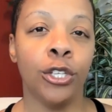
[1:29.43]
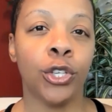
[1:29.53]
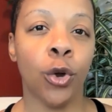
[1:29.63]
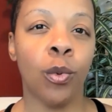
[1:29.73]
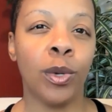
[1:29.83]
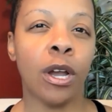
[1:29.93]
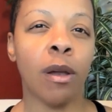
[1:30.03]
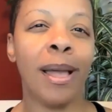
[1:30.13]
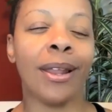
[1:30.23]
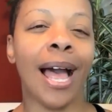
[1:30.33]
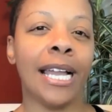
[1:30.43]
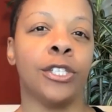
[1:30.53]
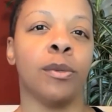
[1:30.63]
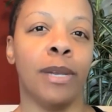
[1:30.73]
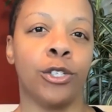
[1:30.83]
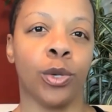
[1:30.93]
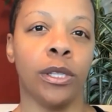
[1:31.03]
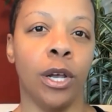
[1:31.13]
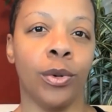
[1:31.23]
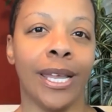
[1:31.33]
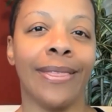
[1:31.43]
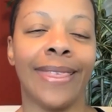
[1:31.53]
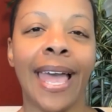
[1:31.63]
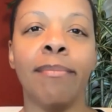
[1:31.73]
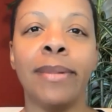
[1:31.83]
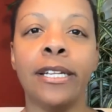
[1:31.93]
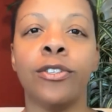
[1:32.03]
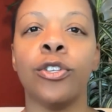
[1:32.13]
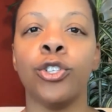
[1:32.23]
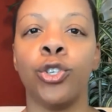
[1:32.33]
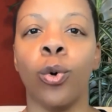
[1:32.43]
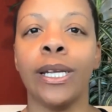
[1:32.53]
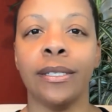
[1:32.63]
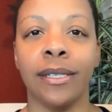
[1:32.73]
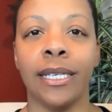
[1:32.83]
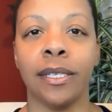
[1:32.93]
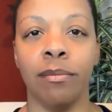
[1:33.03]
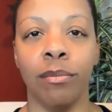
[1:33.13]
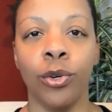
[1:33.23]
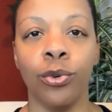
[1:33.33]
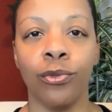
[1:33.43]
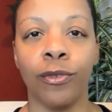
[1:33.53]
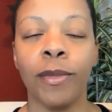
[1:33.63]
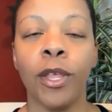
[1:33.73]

So when we talk about isometric loading, that means the joint doesn't move.